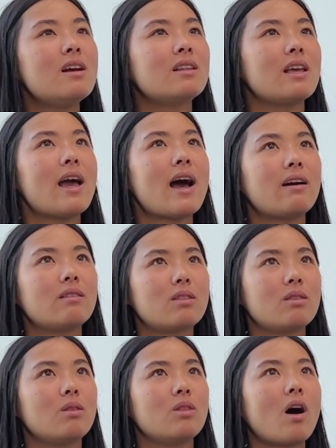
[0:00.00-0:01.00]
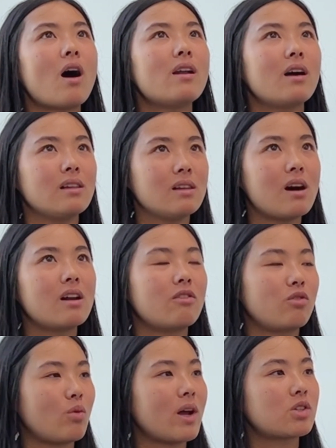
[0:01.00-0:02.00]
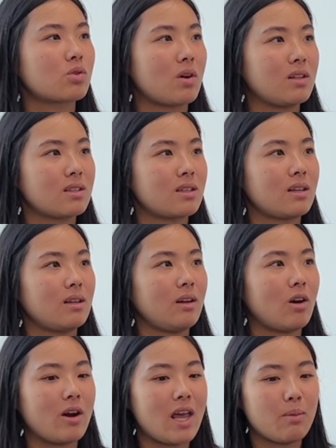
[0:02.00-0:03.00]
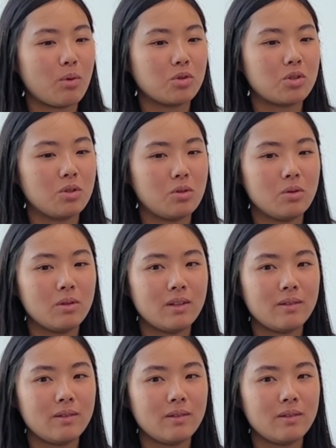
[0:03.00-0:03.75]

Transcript: they have not a lot of restaurants are able to